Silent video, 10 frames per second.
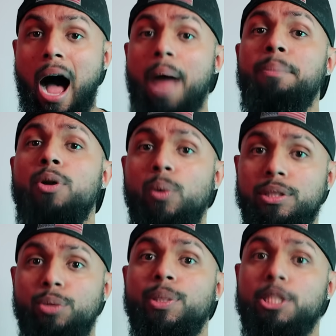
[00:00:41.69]
I'm
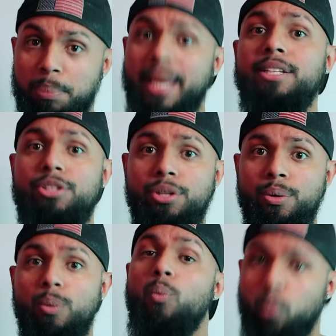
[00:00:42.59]
going to explain to
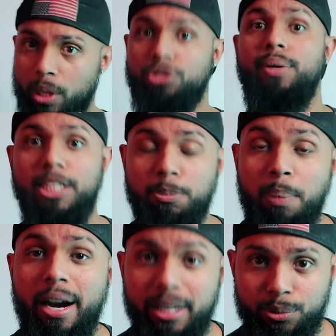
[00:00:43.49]
you what
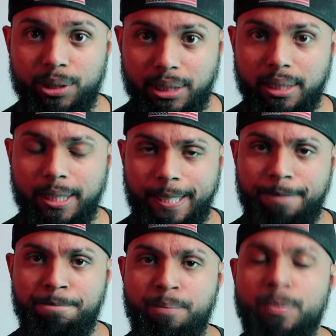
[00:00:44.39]
transpired recently.